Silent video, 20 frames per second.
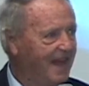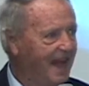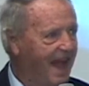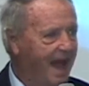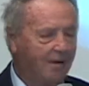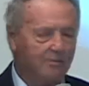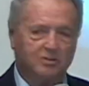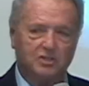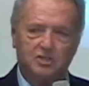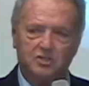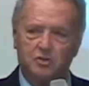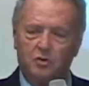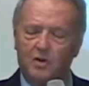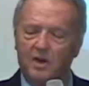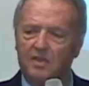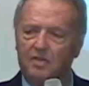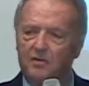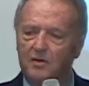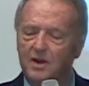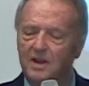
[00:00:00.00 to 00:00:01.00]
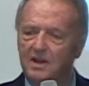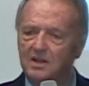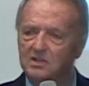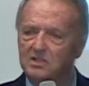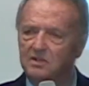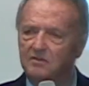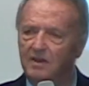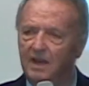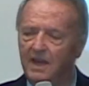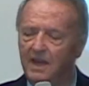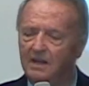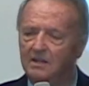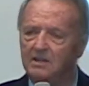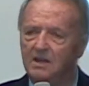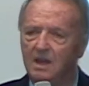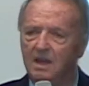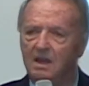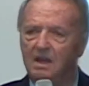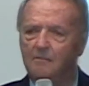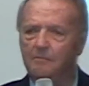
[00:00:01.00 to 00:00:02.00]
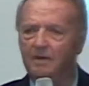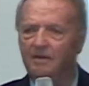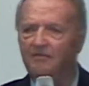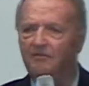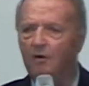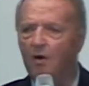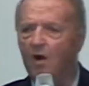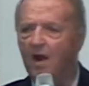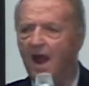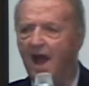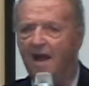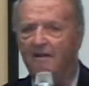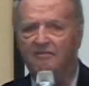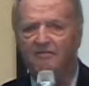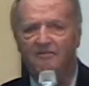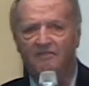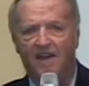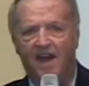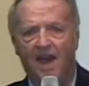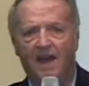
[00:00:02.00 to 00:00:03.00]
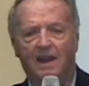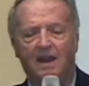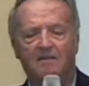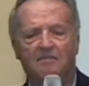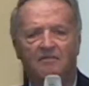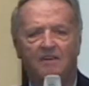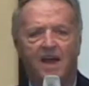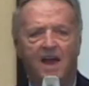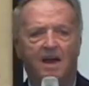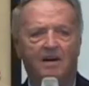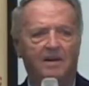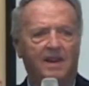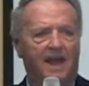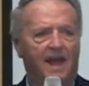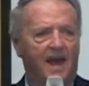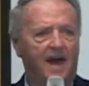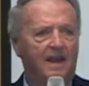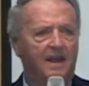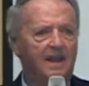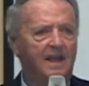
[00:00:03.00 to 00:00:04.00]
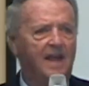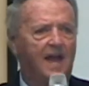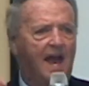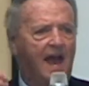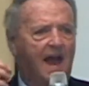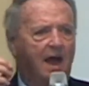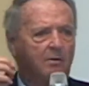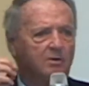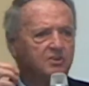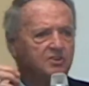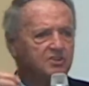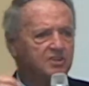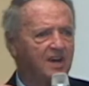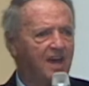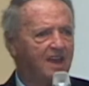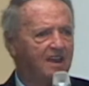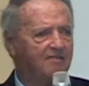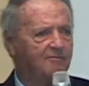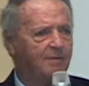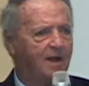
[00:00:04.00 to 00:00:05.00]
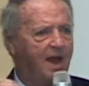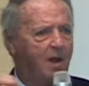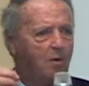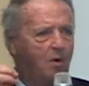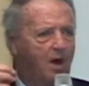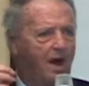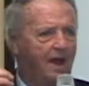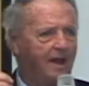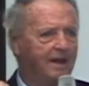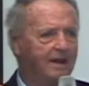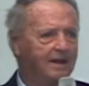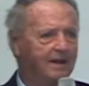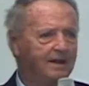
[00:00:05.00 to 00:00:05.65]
I was 23 years of age before I finally found out I was saved by what?